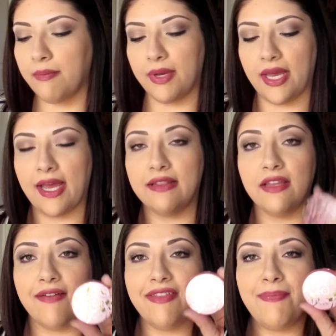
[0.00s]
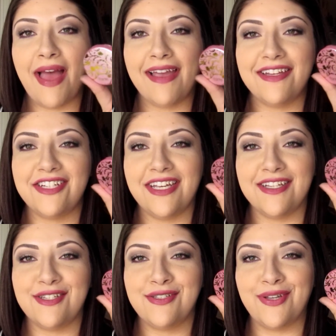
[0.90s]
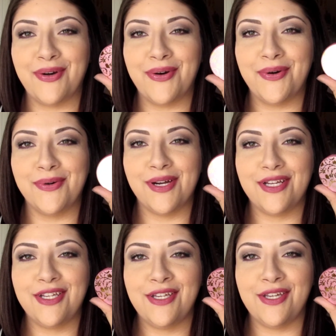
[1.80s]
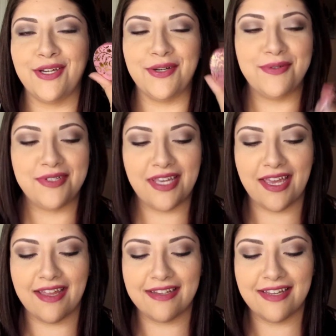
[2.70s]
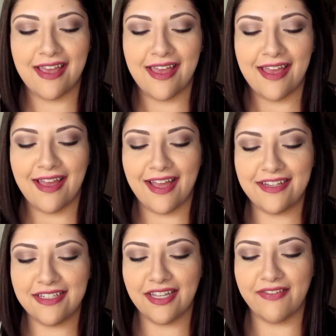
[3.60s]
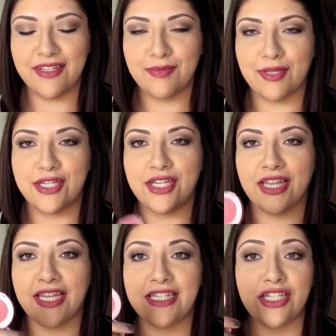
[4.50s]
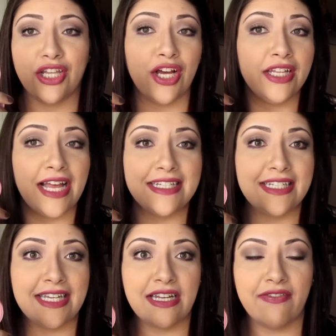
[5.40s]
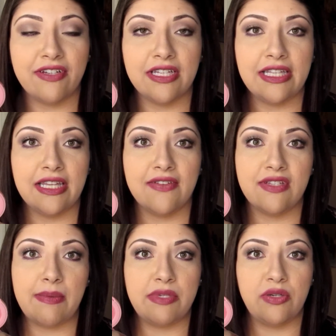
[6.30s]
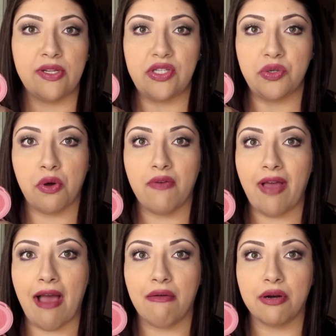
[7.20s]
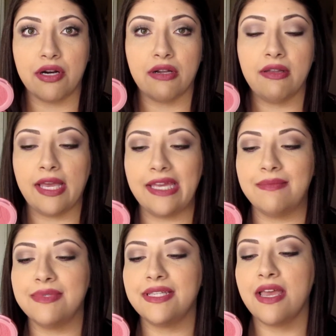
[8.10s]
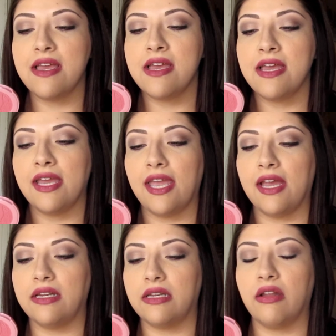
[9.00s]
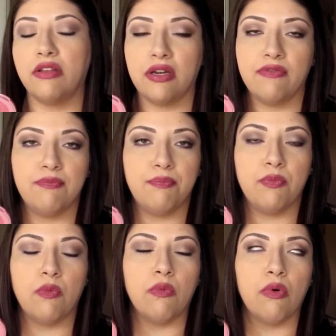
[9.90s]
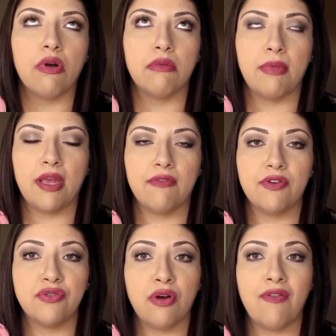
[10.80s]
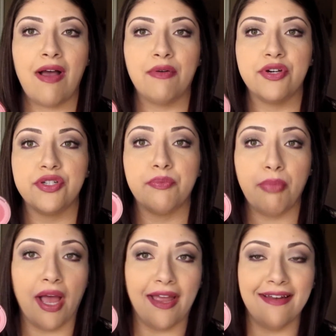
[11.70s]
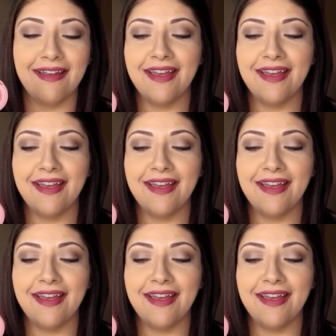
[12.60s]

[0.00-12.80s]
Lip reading: But I love the packaging. It's so cute, and I just love this blush. It's long lasting, definitely lives up to its 12-hour claims. And not that I've worn makeup for 12 hours, but